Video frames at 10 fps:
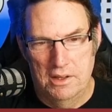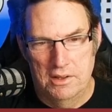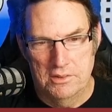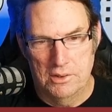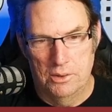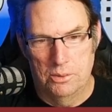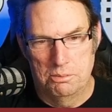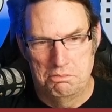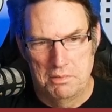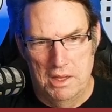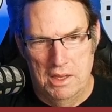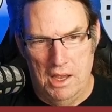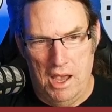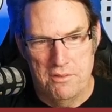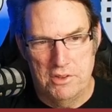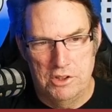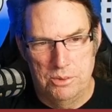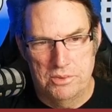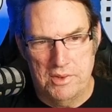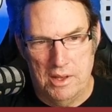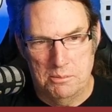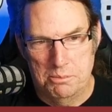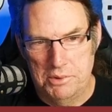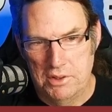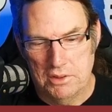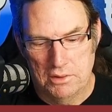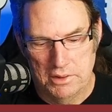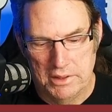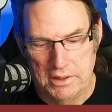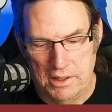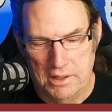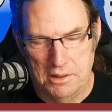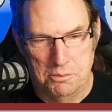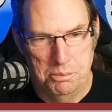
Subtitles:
So I haven't used that particularly in